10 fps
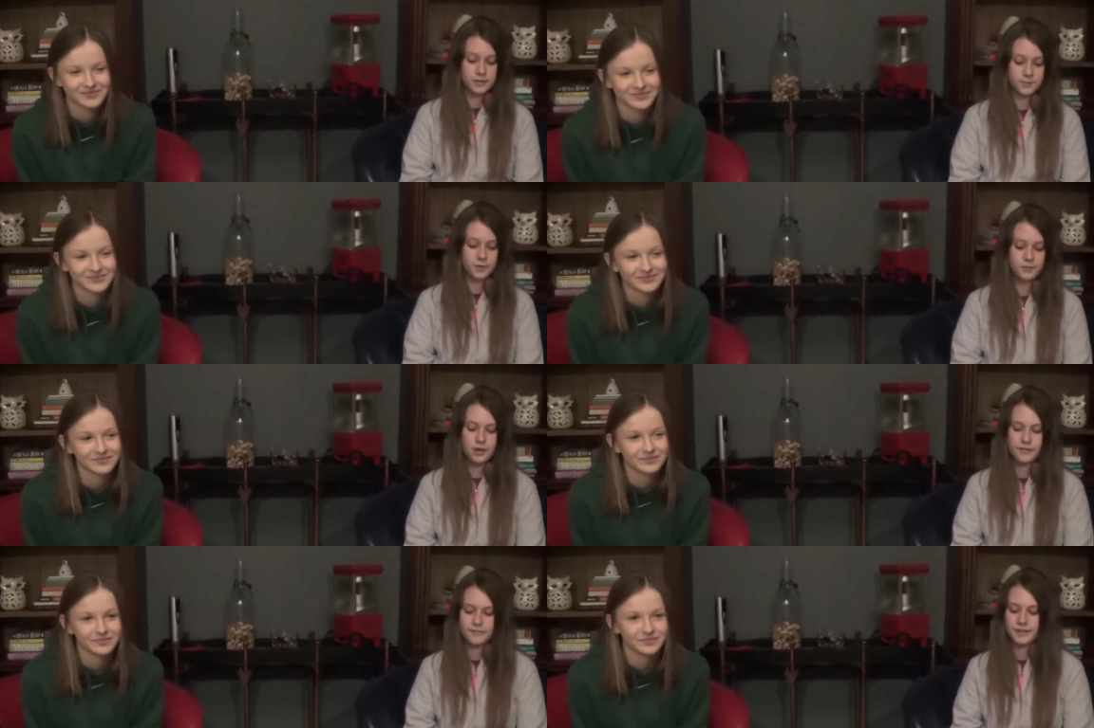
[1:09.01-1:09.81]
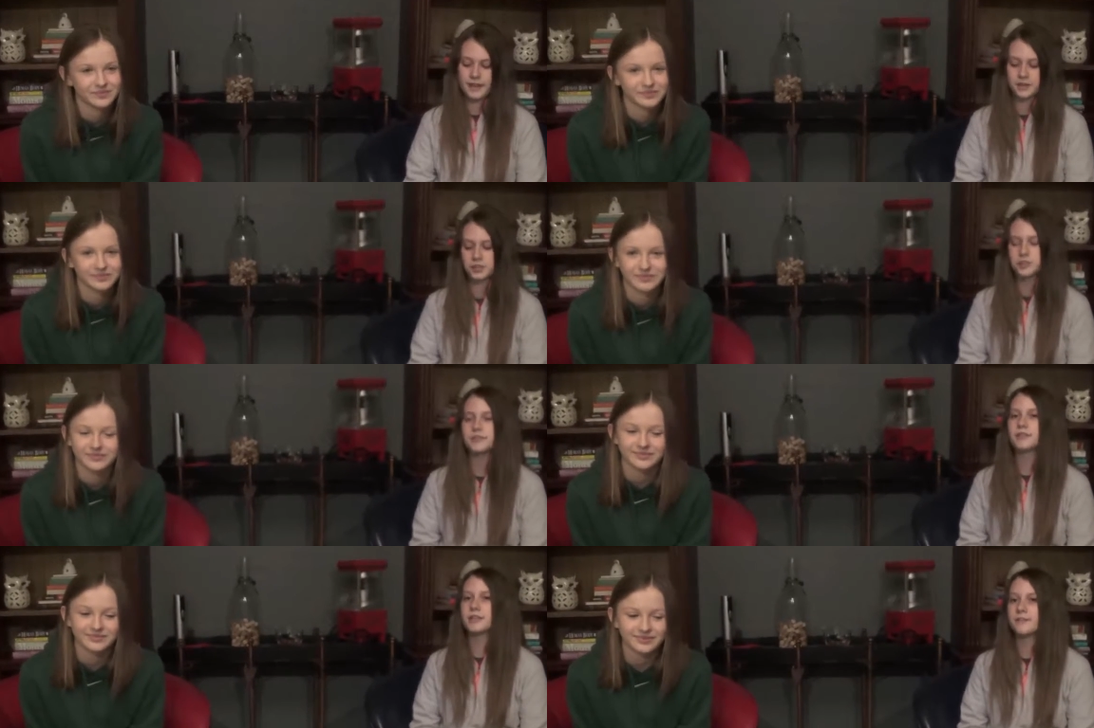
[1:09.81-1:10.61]
Speaker 1: broke off the action,
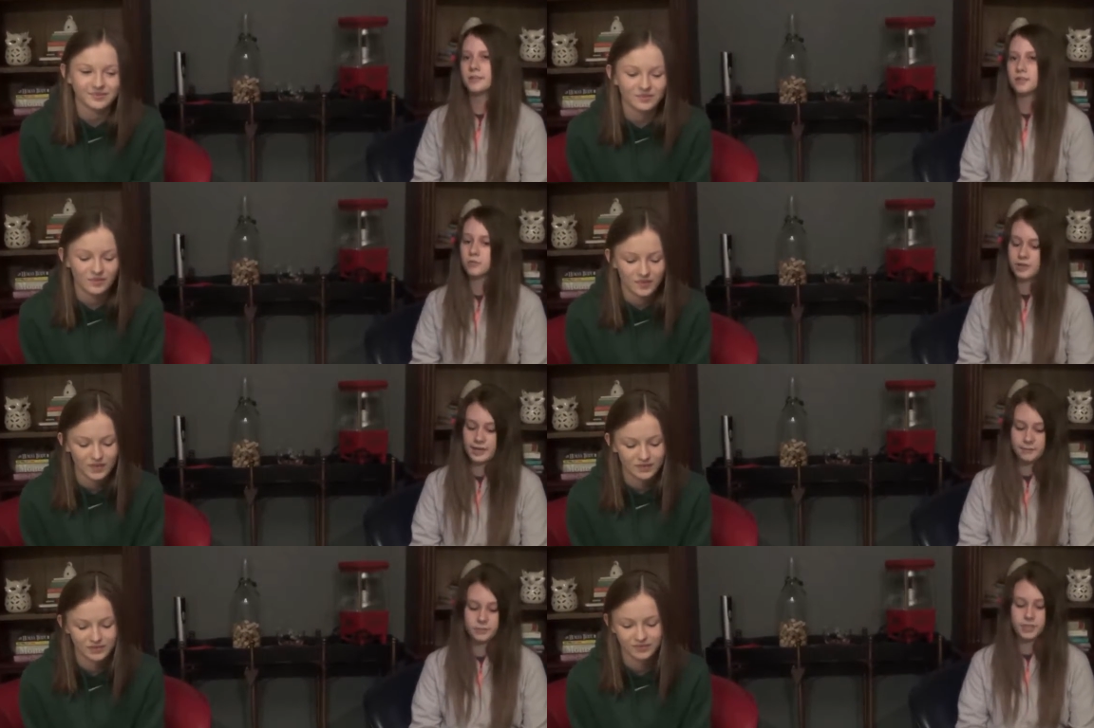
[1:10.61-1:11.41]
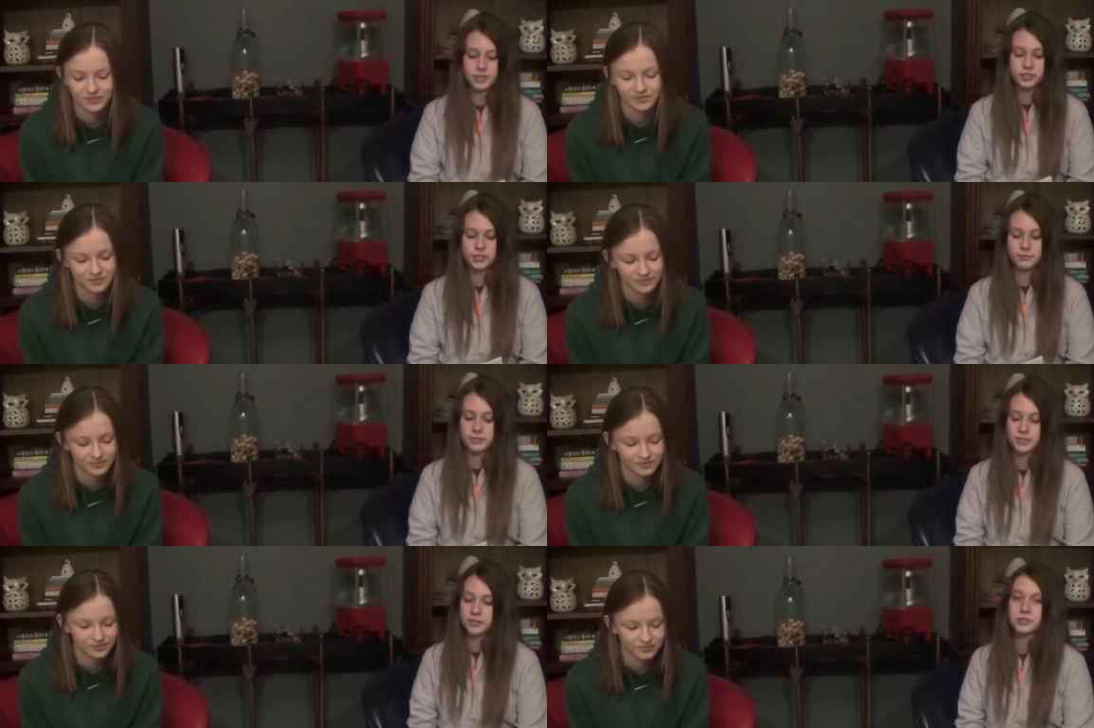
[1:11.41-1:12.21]
leaving the worn-out British in
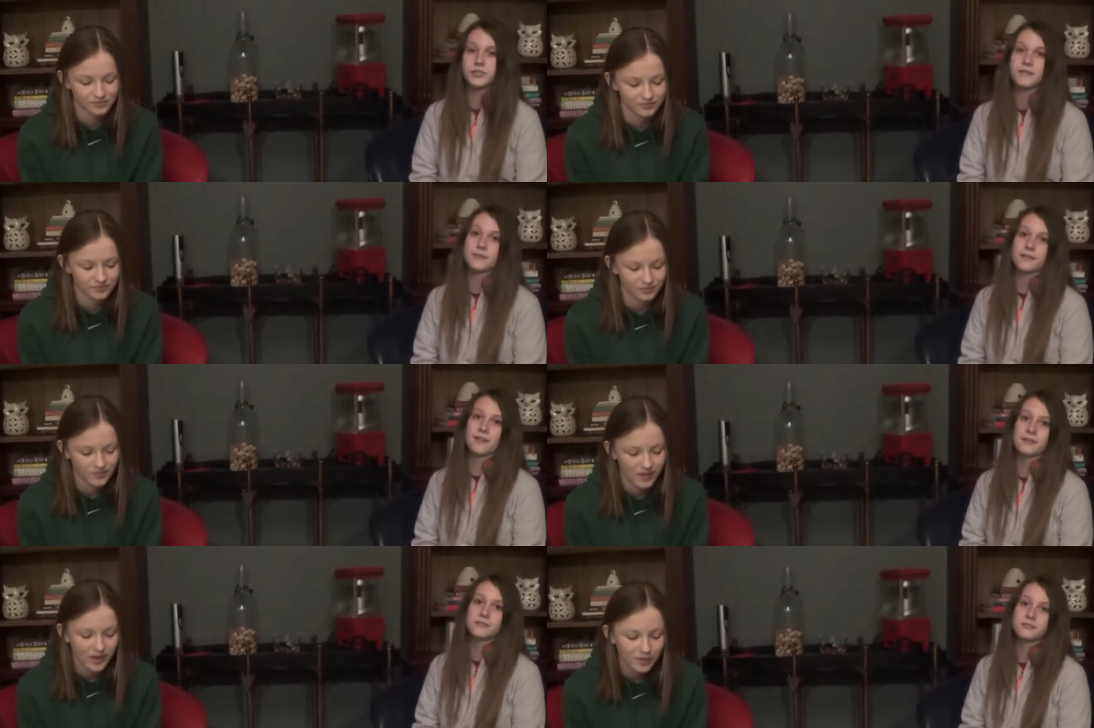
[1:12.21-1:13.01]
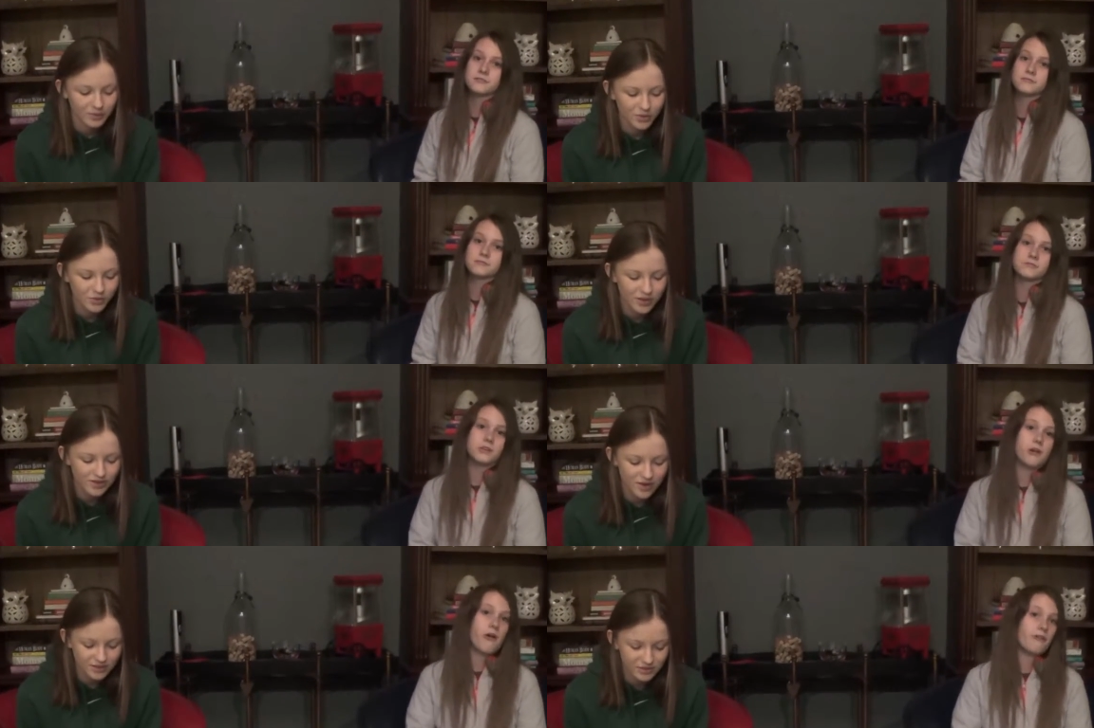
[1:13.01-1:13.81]
possession of the ground.
Speaker 2: Burgoyne
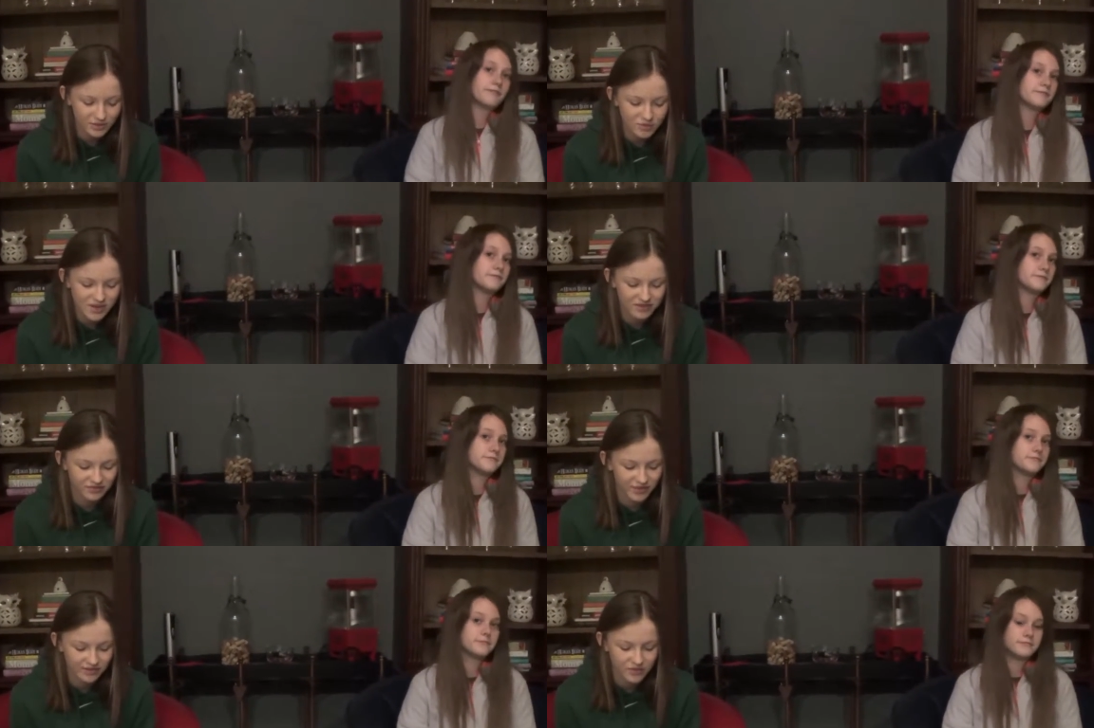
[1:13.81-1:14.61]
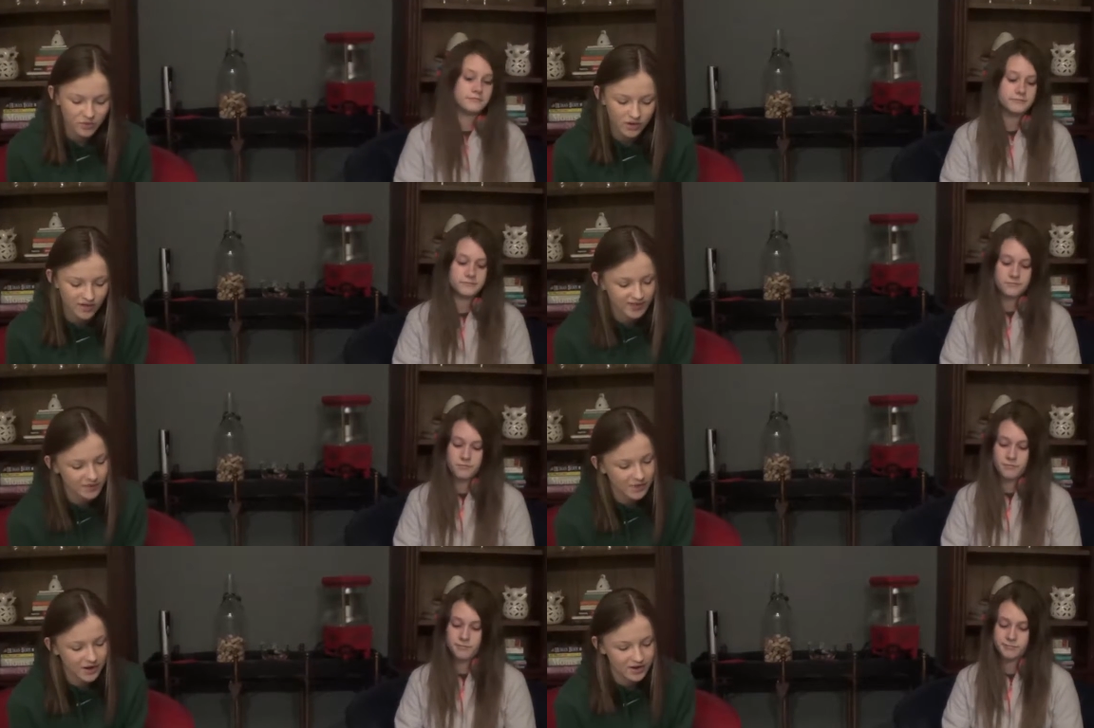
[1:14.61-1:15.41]
lost two men for every one on the
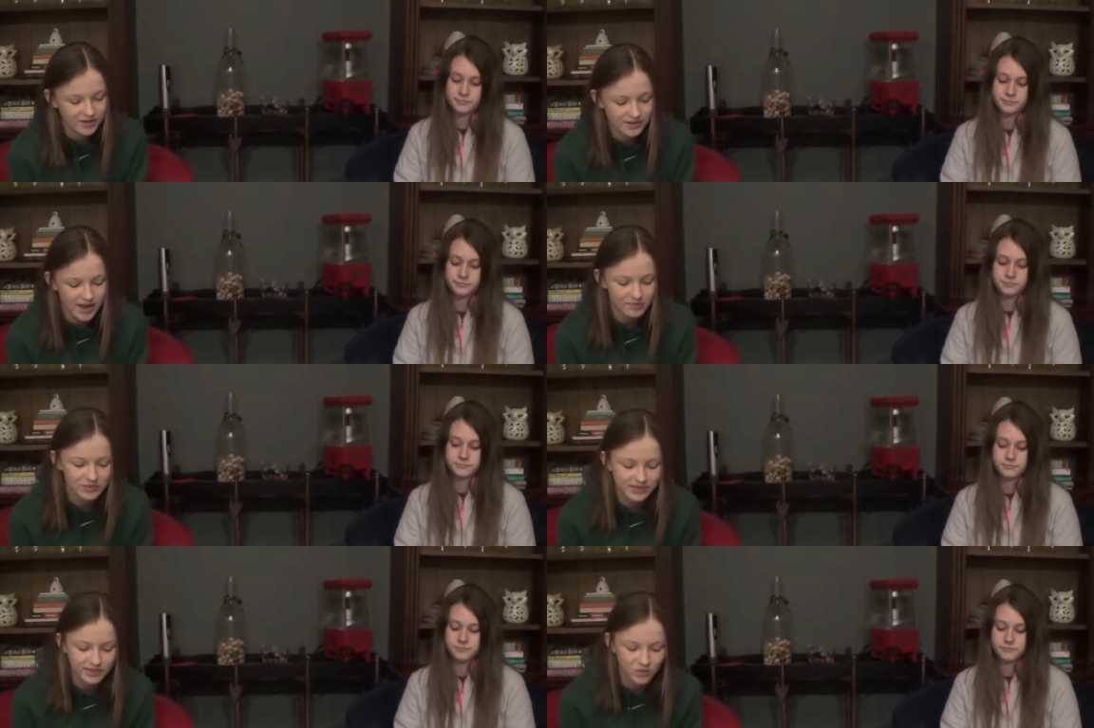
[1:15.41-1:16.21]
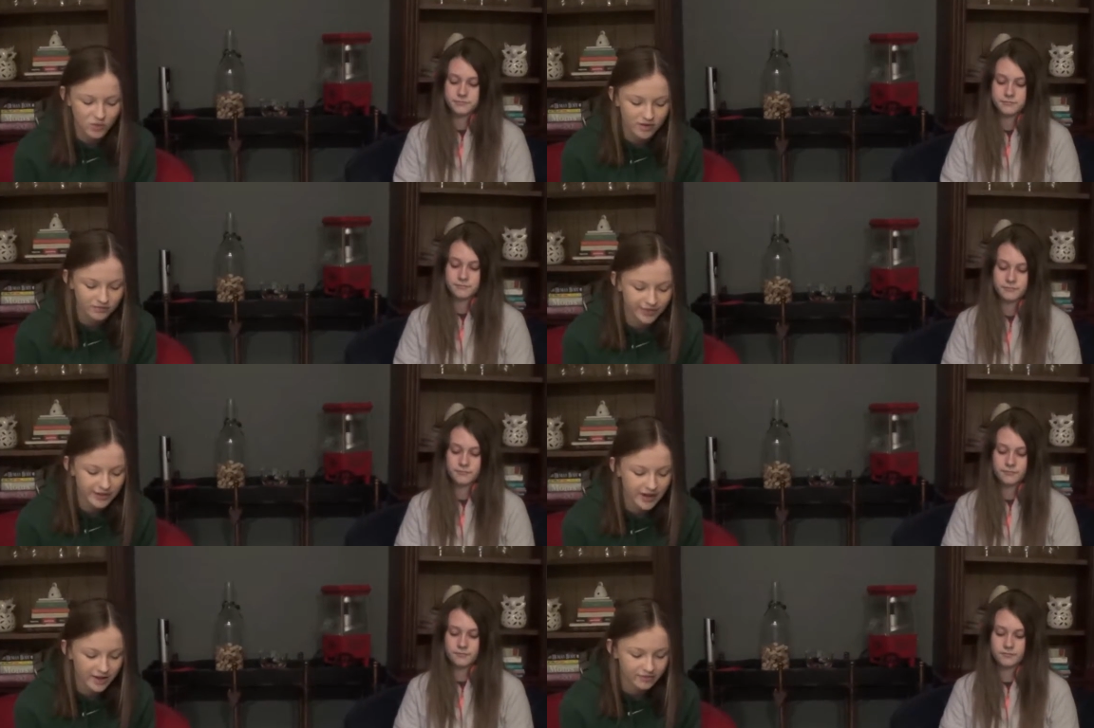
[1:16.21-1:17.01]
American side, but still won very
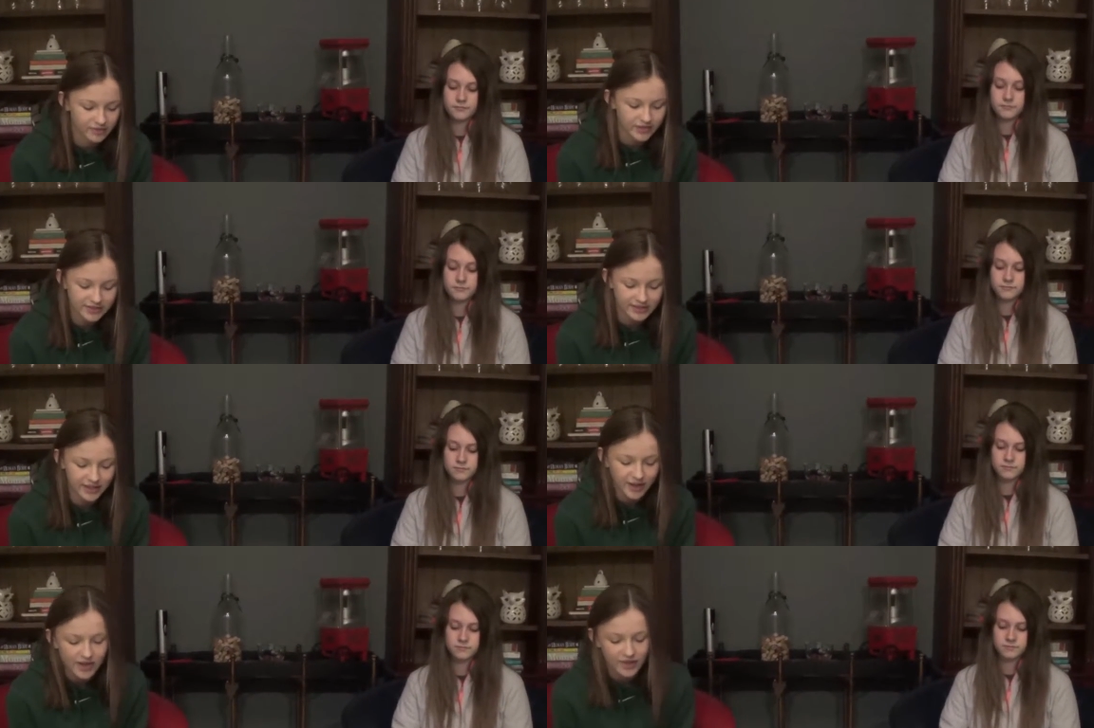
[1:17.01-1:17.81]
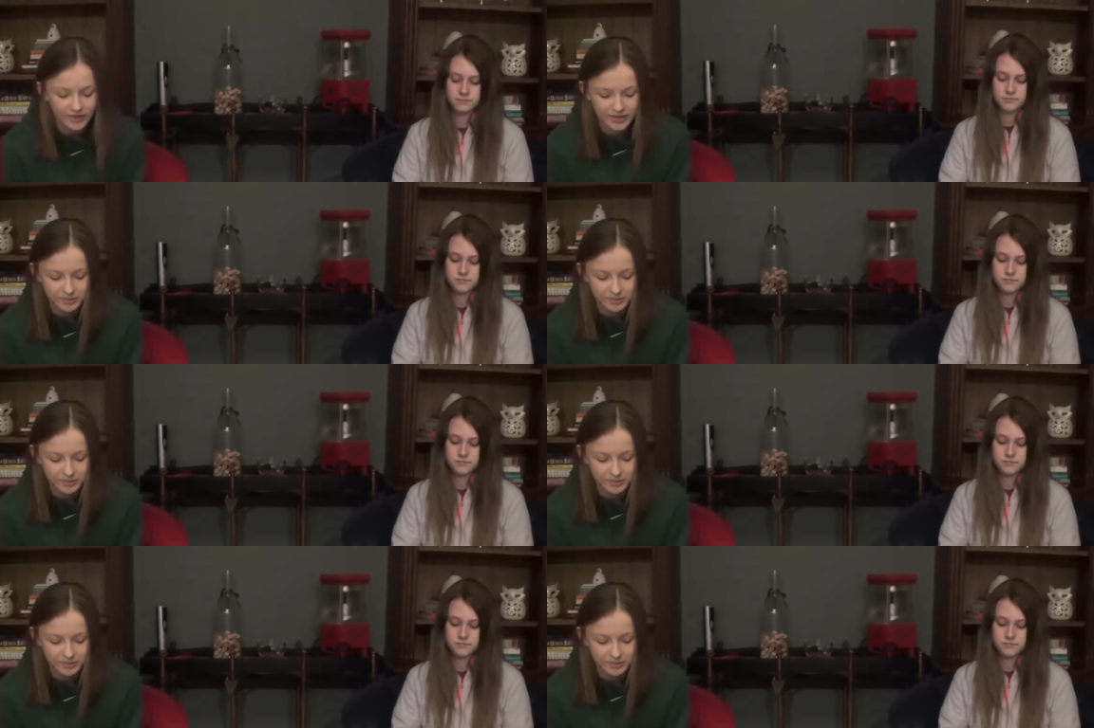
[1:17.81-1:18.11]
effortlessly. This